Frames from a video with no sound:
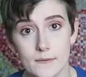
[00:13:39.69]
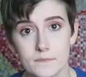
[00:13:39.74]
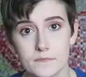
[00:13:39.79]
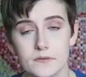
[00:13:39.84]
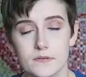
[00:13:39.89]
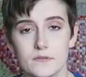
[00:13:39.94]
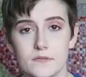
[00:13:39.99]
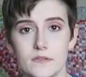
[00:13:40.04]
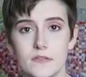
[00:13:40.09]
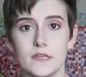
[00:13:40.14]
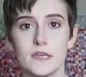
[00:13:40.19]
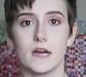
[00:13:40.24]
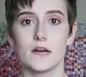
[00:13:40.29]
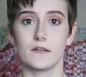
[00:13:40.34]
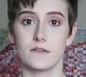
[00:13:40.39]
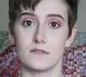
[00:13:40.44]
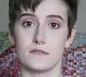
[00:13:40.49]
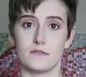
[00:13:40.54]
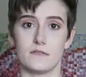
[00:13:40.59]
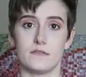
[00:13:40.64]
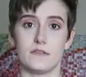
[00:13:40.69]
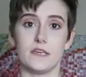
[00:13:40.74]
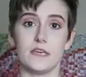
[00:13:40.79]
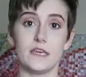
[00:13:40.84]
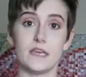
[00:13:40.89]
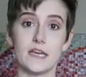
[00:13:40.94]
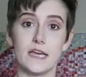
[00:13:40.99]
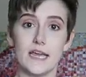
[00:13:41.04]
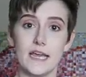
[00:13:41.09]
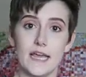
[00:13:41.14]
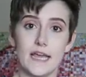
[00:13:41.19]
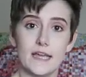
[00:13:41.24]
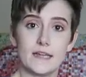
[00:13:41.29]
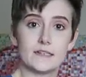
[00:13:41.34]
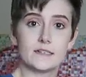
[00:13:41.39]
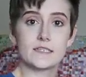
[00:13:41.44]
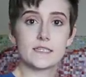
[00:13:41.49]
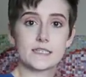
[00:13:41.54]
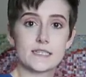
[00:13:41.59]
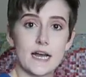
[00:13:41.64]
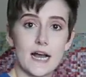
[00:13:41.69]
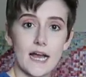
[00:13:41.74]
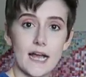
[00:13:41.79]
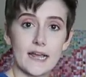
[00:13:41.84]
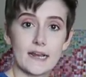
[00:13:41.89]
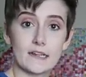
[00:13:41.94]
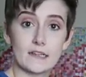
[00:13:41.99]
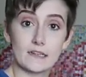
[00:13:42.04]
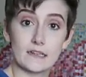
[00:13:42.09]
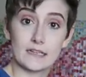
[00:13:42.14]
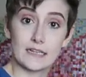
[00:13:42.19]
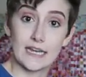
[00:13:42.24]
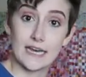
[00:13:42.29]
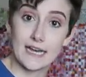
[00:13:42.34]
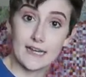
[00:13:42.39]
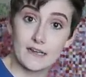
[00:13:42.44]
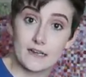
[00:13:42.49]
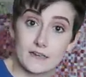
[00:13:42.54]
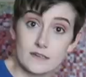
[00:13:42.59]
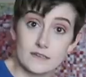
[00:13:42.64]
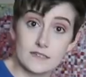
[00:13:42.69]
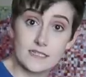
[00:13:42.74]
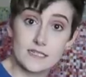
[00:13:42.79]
up the inside leg